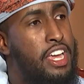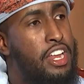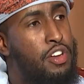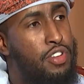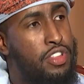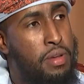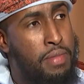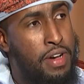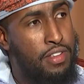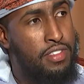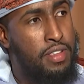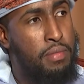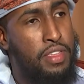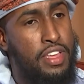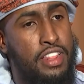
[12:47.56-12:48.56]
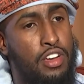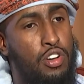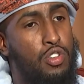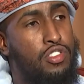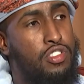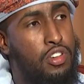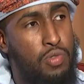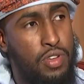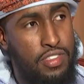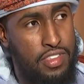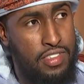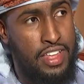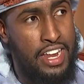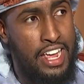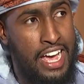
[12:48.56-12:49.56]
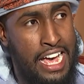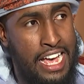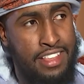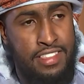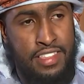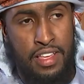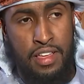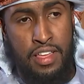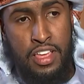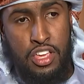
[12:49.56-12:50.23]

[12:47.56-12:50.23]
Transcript: you're ignorant about something and the consequences that it has,